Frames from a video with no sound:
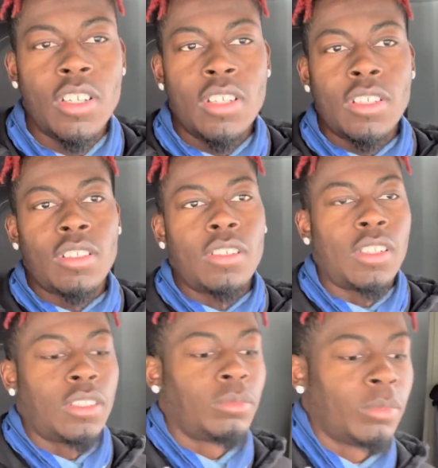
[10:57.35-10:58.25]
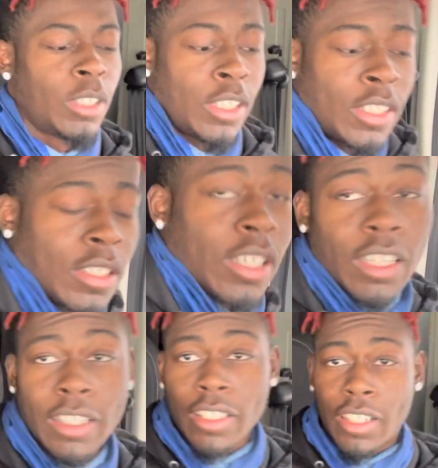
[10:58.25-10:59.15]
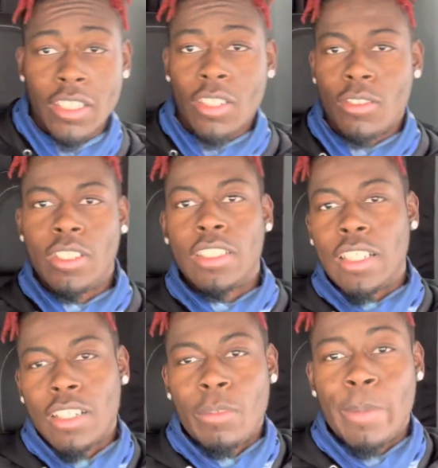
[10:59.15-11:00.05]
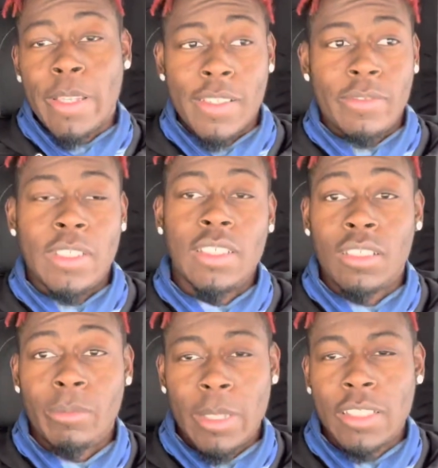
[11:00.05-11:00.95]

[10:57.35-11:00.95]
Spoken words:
So, like the unload, it's not gonna be in this video. It's gonna be in a